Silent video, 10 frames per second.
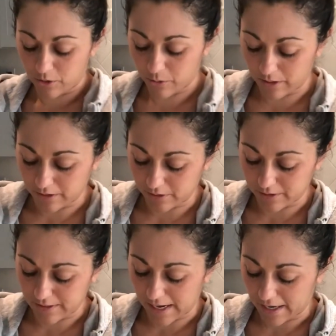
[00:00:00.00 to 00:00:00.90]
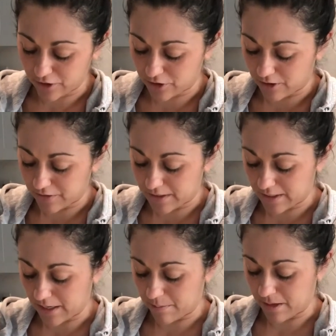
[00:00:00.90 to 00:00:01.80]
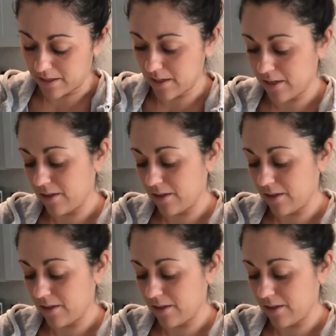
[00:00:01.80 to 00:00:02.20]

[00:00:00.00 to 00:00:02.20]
Quick little dash of cinnamon.